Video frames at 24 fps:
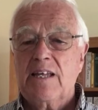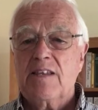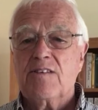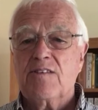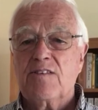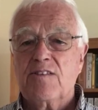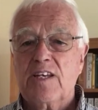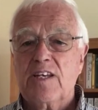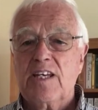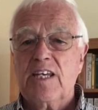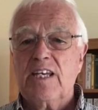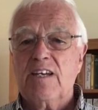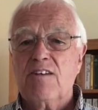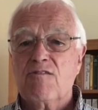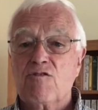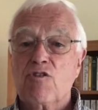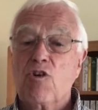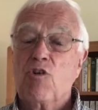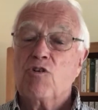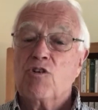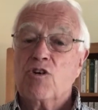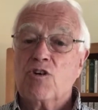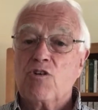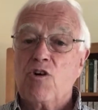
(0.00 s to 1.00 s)
the
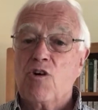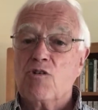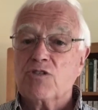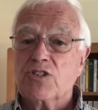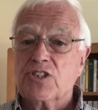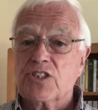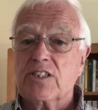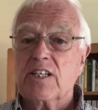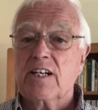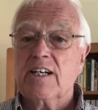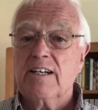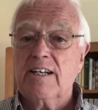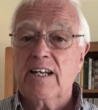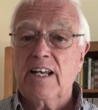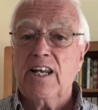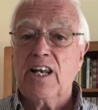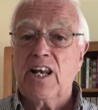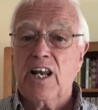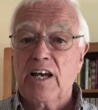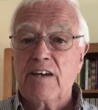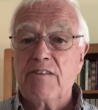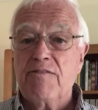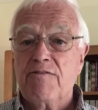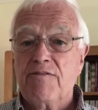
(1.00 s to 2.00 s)
roller coaster
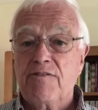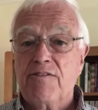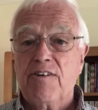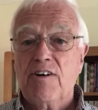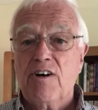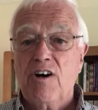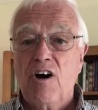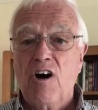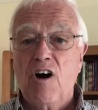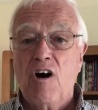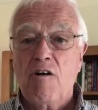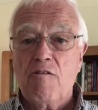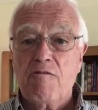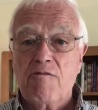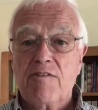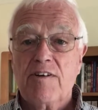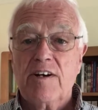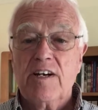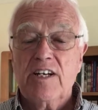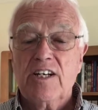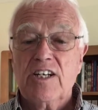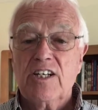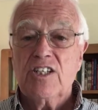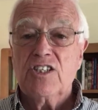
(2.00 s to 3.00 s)
life of
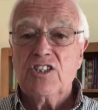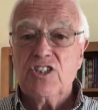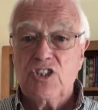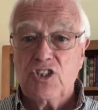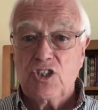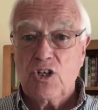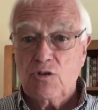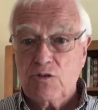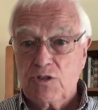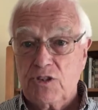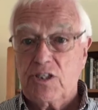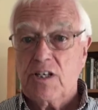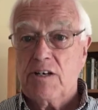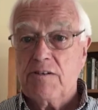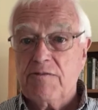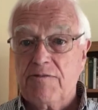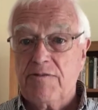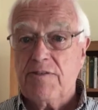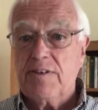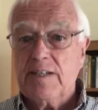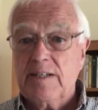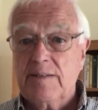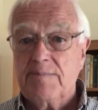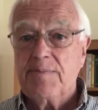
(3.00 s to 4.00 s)

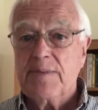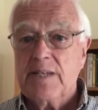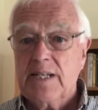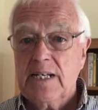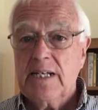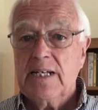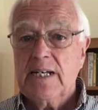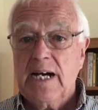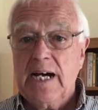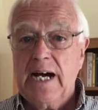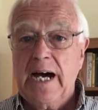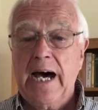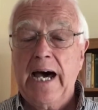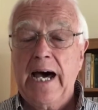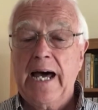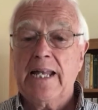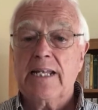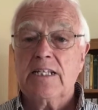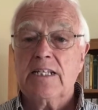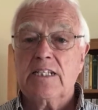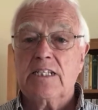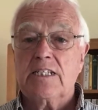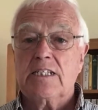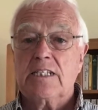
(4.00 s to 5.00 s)
Joseph.
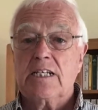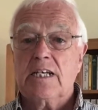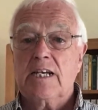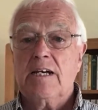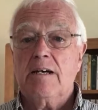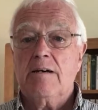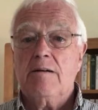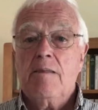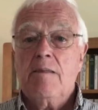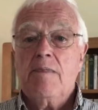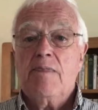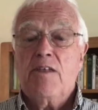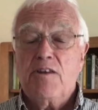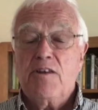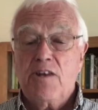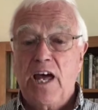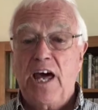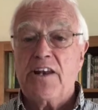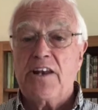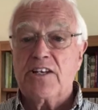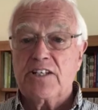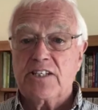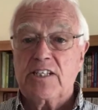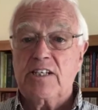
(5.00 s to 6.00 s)
And the
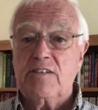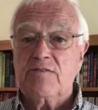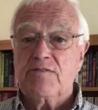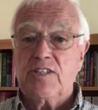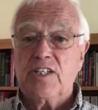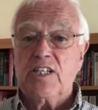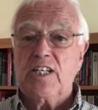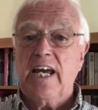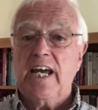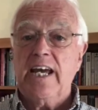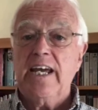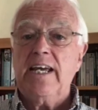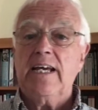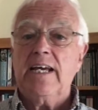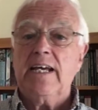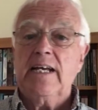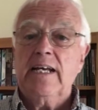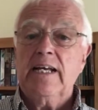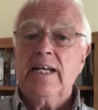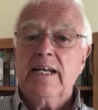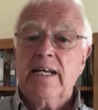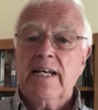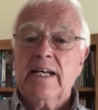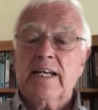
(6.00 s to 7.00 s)
narrative today
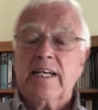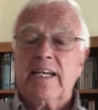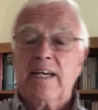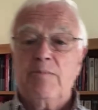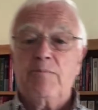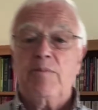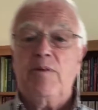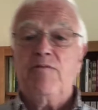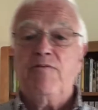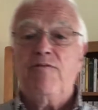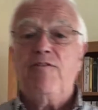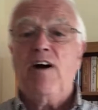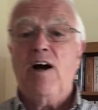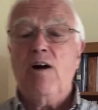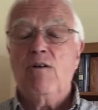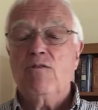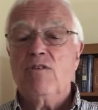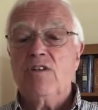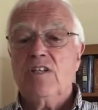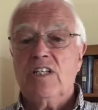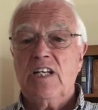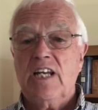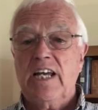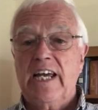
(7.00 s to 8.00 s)
can be
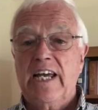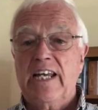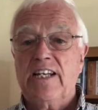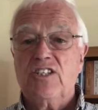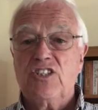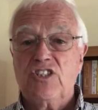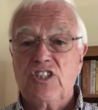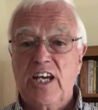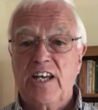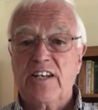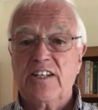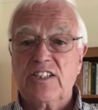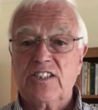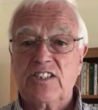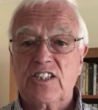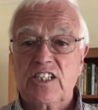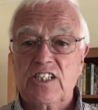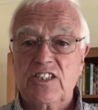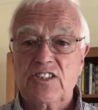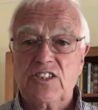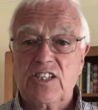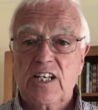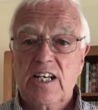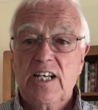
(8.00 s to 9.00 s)
found in
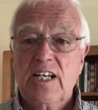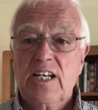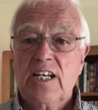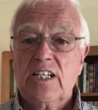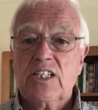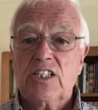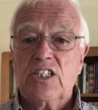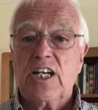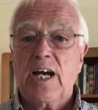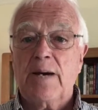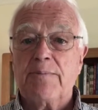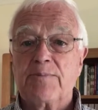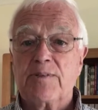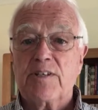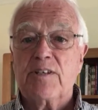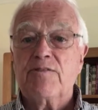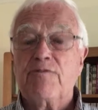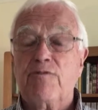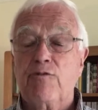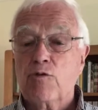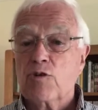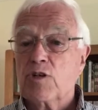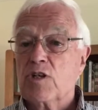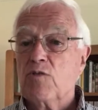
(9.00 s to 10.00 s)
Genesis chapter
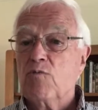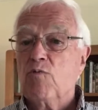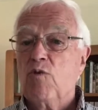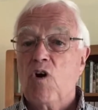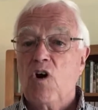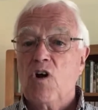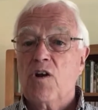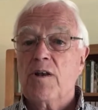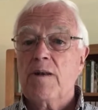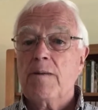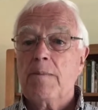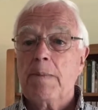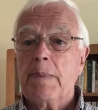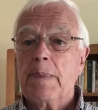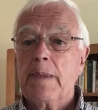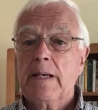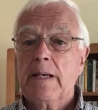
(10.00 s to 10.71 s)
41.